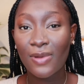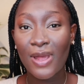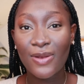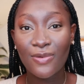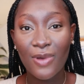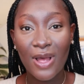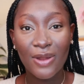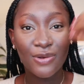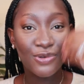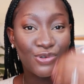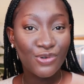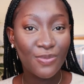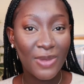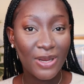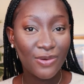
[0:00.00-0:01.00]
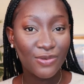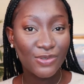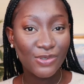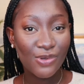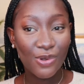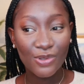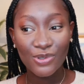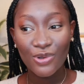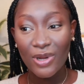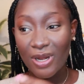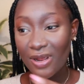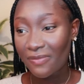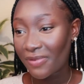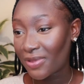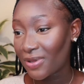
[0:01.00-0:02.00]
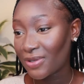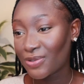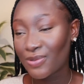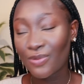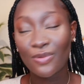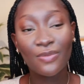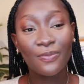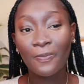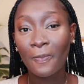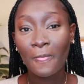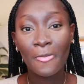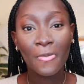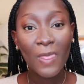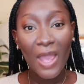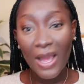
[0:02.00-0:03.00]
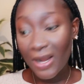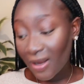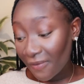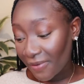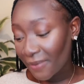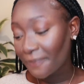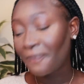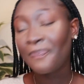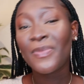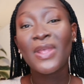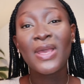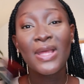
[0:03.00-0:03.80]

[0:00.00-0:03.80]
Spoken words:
I know how to do my nose contour and everything, so I love it.